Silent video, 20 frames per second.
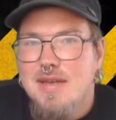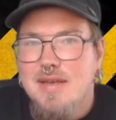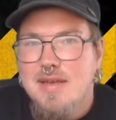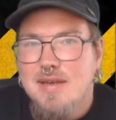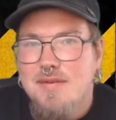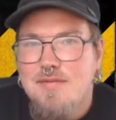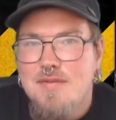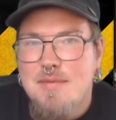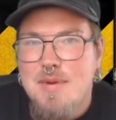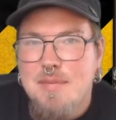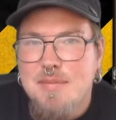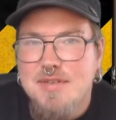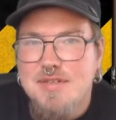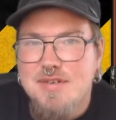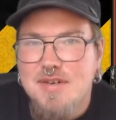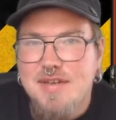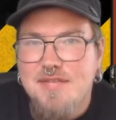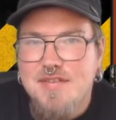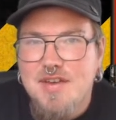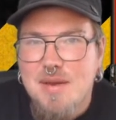Remember
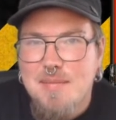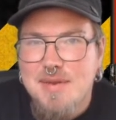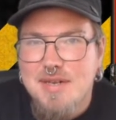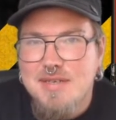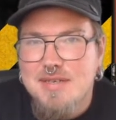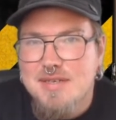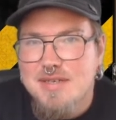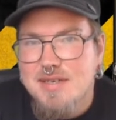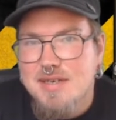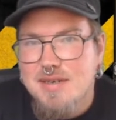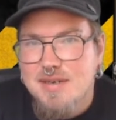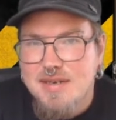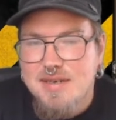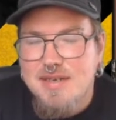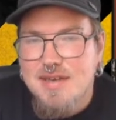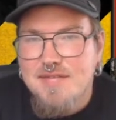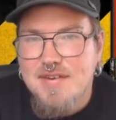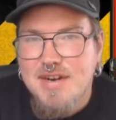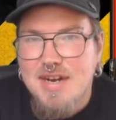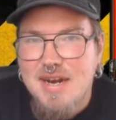to leave comments,
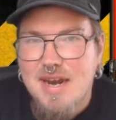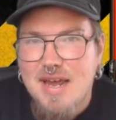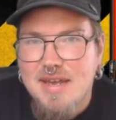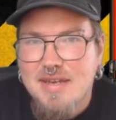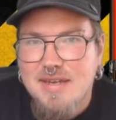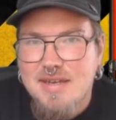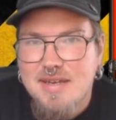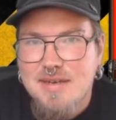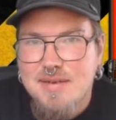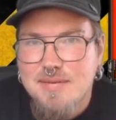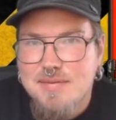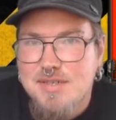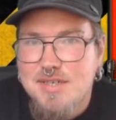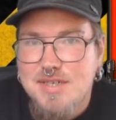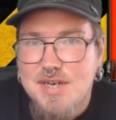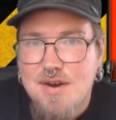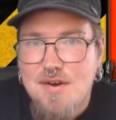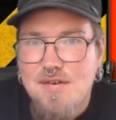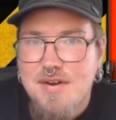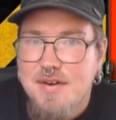give it a like,
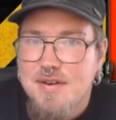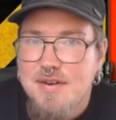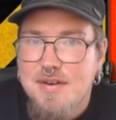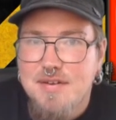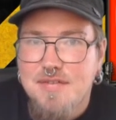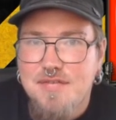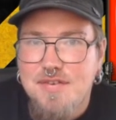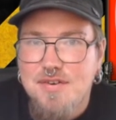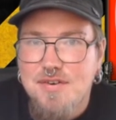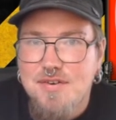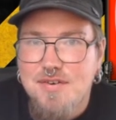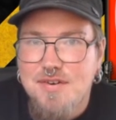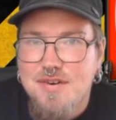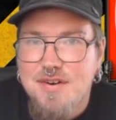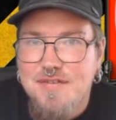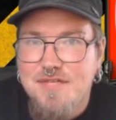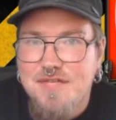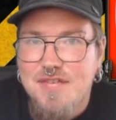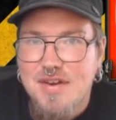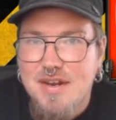share it if
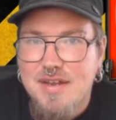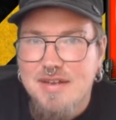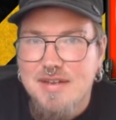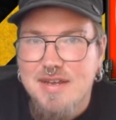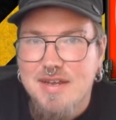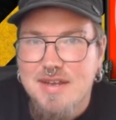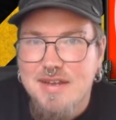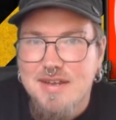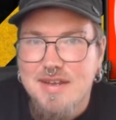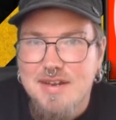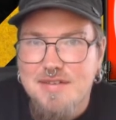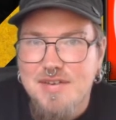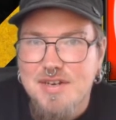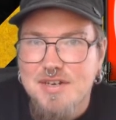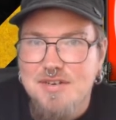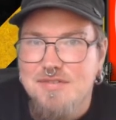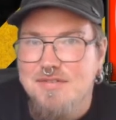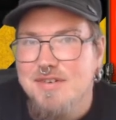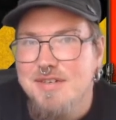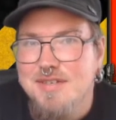you're feeling
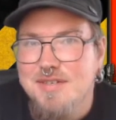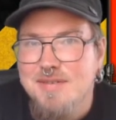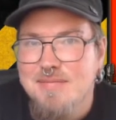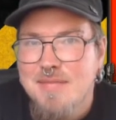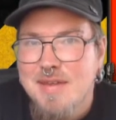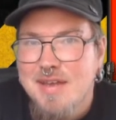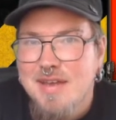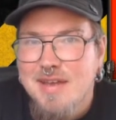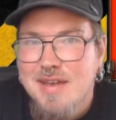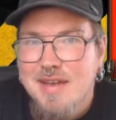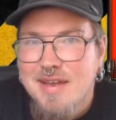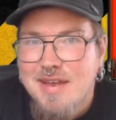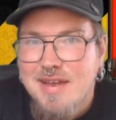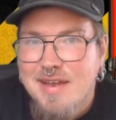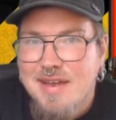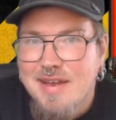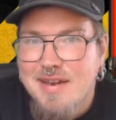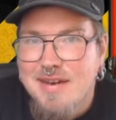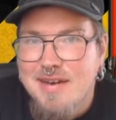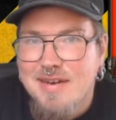adventurous,
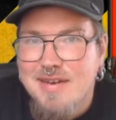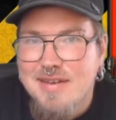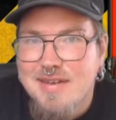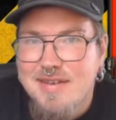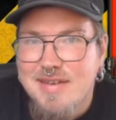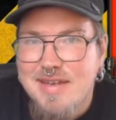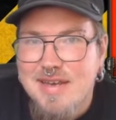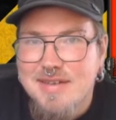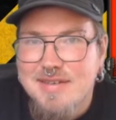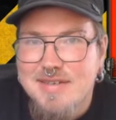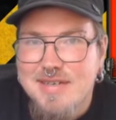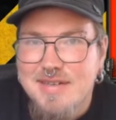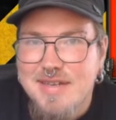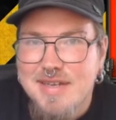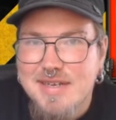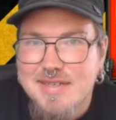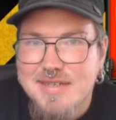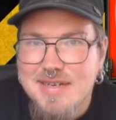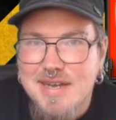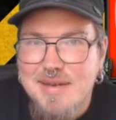and yeah, till
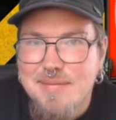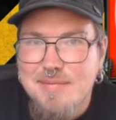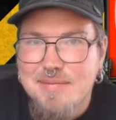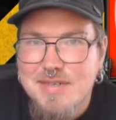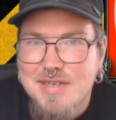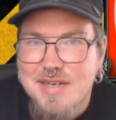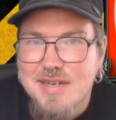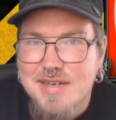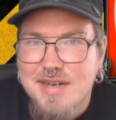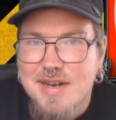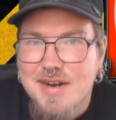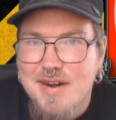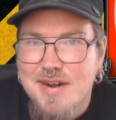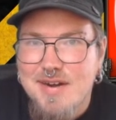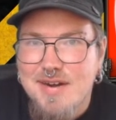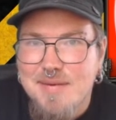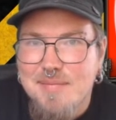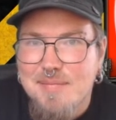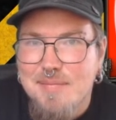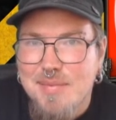next time, take
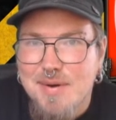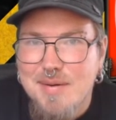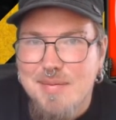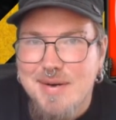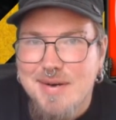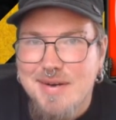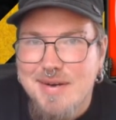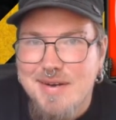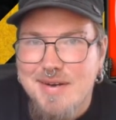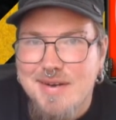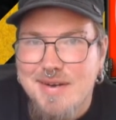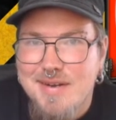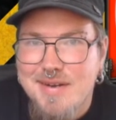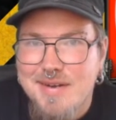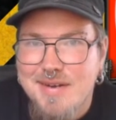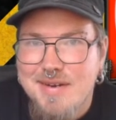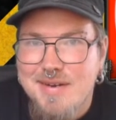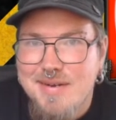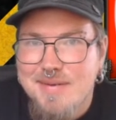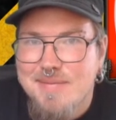care and bye
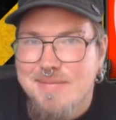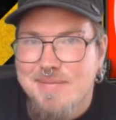bye.